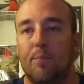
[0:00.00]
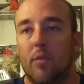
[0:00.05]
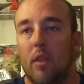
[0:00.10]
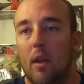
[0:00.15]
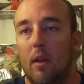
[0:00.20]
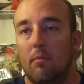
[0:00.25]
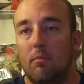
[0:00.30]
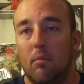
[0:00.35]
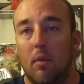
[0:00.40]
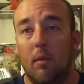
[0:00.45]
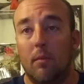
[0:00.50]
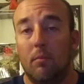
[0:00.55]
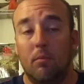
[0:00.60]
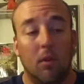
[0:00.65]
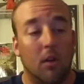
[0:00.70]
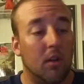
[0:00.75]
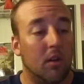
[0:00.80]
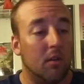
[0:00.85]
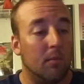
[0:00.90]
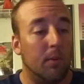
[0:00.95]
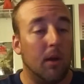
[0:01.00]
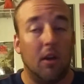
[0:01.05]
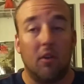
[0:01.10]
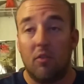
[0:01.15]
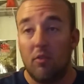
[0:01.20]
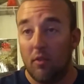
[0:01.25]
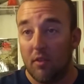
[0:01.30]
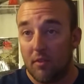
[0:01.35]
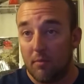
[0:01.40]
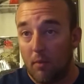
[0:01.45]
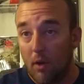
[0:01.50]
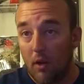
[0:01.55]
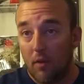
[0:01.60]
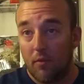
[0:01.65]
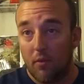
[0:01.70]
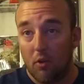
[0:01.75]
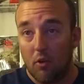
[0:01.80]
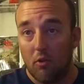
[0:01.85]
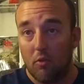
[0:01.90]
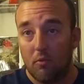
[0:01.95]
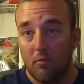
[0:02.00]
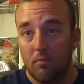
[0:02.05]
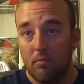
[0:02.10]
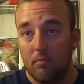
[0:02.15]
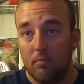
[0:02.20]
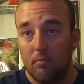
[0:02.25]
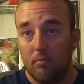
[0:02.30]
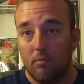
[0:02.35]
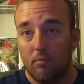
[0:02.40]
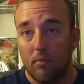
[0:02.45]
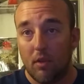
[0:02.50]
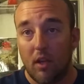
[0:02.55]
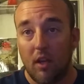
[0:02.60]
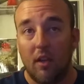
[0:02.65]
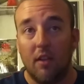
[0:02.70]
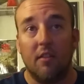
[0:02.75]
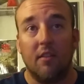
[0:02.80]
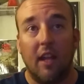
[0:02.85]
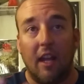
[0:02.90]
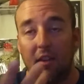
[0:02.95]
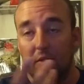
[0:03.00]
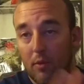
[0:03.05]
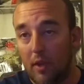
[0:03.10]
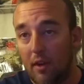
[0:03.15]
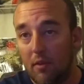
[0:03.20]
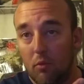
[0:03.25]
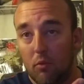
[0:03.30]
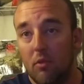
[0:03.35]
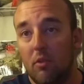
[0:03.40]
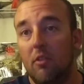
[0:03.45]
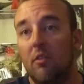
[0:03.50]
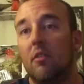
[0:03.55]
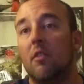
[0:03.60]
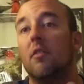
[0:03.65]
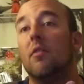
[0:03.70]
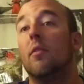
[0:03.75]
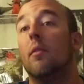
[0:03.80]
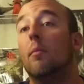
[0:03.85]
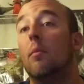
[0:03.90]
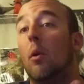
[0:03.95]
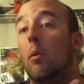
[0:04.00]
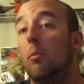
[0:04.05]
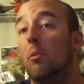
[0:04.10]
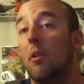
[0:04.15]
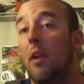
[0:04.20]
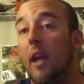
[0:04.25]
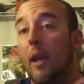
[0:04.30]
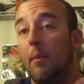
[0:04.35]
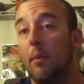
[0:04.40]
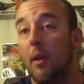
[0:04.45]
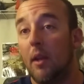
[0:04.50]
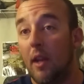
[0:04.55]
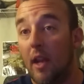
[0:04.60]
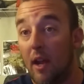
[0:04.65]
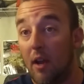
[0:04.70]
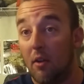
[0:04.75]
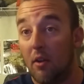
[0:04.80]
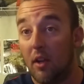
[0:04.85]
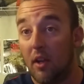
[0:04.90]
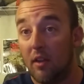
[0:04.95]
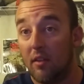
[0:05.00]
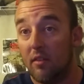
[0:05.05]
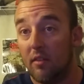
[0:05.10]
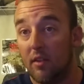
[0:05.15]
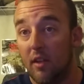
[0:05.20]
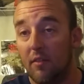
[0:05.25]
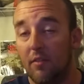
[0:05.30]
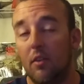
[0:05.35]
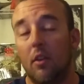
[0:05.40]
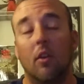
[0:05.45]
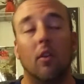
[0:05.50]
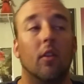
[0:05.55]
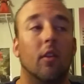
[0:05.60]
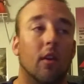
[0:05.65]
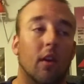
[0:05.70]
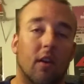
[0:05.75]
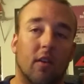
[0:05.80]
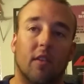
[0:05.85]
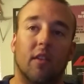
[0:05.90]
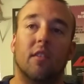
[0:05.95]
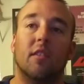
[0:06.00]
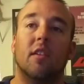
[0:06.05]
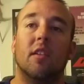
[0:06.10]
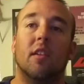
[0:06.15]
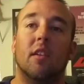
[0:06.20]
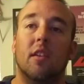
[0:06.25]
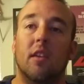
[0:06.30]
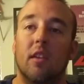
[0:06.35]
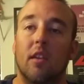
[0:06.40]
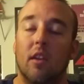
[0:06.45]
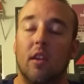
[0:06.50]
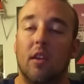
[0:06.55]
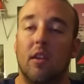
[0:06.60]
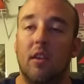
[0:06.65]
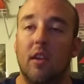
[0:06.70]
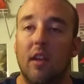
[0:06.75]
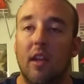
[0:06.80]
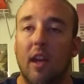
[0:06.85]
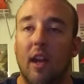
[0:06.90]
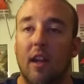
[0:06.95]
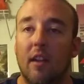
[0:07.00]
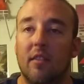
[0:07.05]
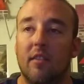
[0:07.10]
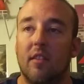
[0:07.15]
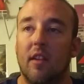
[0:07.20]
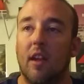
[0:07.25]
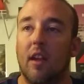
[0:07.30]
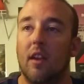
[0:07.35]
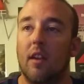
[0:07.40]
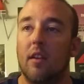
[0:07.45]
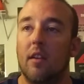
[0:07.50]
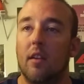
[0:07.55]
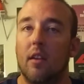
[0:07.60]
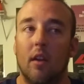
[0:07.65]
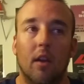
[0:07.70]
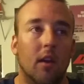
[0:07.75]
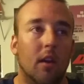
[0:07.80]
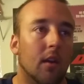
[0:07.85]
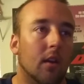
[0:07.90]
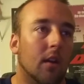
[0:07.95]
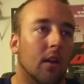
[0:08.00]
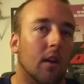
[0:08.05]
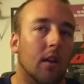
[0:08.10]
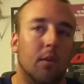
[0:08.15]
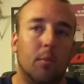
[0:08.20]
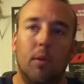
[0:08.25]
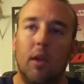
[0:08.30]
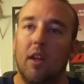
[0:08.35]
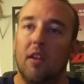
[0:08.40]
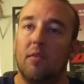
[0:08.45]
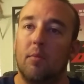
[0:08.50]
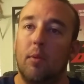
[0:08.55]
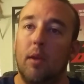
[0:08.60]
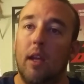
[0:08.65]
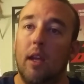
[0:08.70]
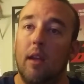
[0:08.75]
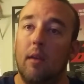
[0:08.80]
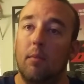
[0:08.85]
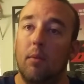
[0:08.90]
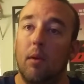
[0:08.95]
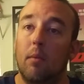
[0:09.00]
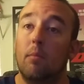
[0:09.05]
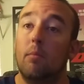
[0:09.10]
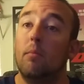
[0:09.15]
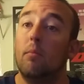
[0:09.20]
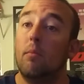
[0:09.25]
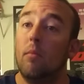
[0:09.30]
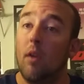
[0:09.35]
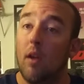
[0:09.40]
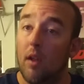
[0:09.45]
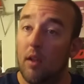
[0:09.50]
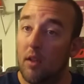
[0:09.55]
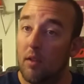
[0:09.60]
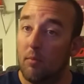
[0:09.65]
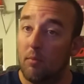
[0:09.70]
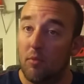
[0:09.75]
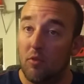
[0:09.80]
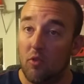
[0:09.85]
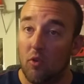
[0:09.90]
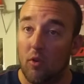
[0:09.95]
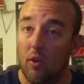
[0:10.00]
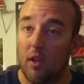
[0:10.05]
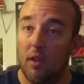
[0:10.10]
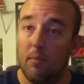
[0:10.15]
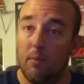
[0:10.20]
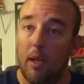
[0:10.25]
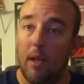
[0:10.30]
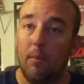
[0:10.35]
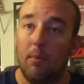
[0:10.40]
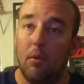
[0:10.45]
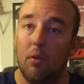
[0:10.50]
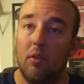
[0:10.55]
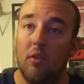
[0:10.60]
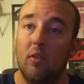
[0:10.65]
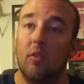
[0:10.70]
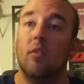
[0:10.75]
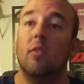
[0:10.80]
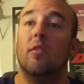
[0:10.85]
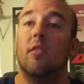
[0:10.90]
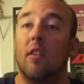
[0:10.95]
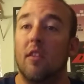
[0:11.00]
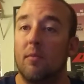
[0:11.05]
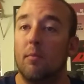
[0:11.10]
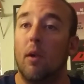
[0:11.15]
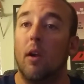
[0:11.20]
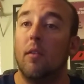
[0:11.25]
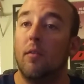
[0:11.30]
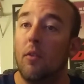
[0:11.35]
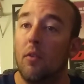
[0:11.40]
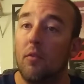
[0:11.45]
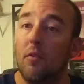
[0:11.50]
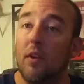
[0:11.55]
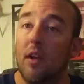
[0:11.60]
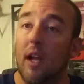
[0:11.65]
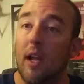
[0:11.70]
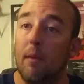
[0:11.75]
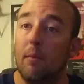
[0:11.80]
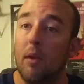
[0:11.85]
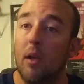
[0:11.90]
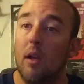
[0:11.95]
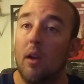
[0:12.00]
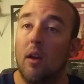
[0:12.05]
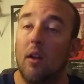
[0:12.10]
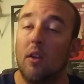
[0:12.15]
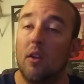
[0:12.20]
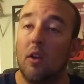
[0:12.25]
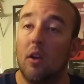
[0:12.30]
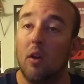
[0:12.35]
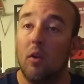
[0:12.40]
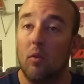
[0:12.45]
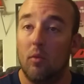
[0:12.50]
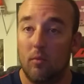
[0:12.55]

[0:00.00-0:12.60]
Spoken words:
I'm going to compare it to a smartphone because that's what everyone uses for mobile gaming nowadays, even though there are things like the DS and the PSP, but the majority of people use a smartphone for gaming on the go.